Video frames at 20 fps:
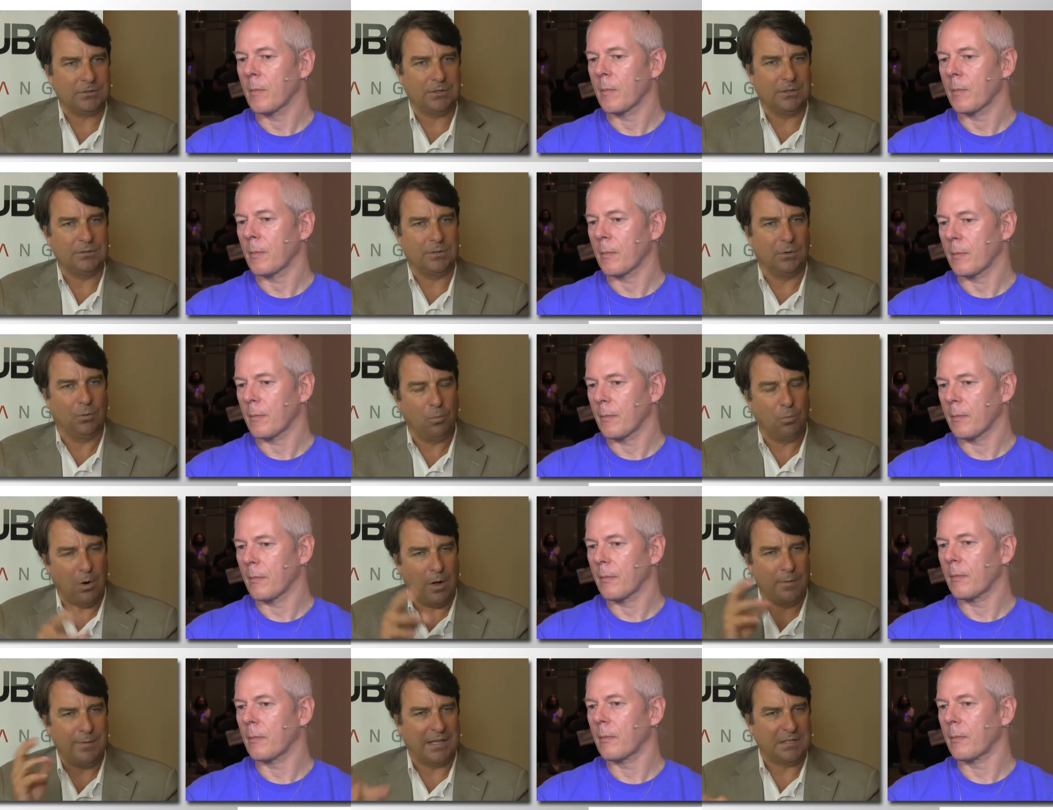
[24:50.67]
Speaker 1: Is there
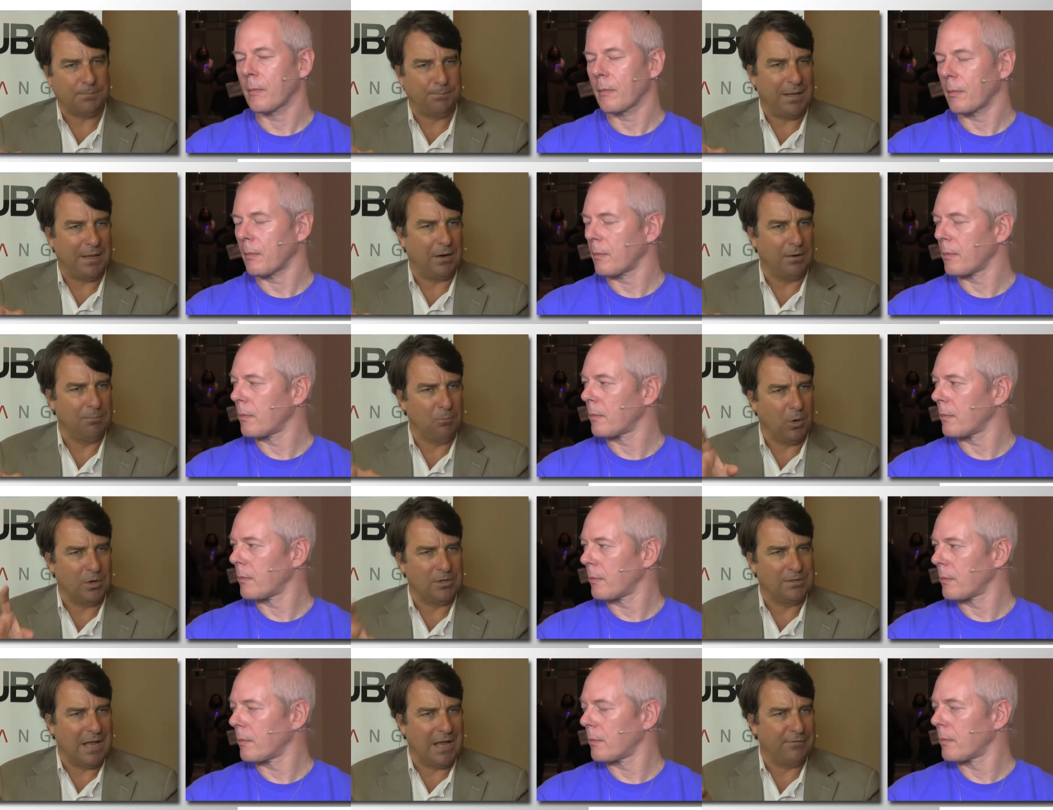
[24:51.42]
one that's better, more
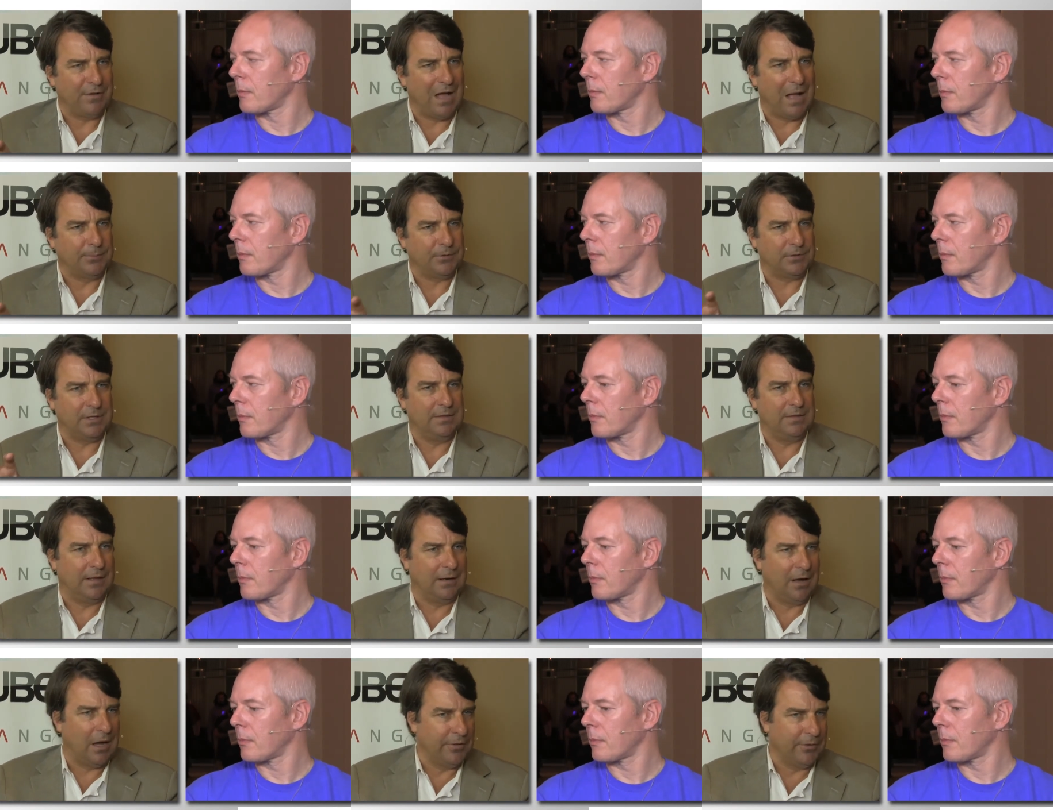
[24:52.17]
DevOpsy
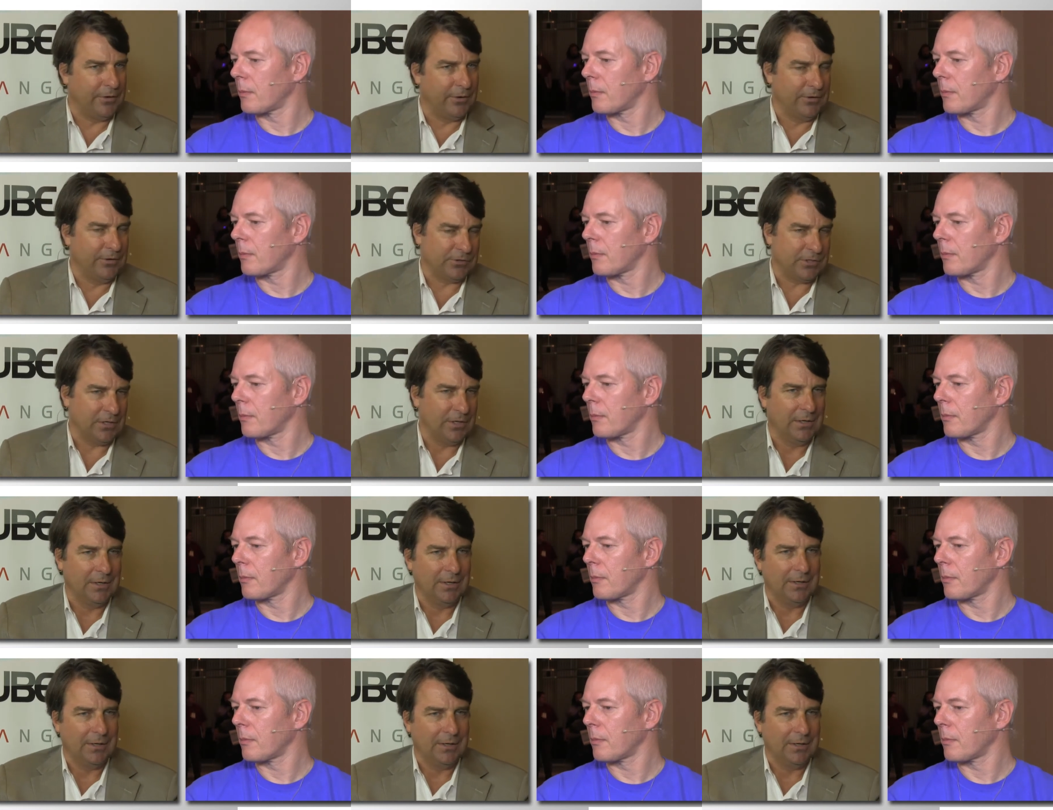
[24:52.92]
than others?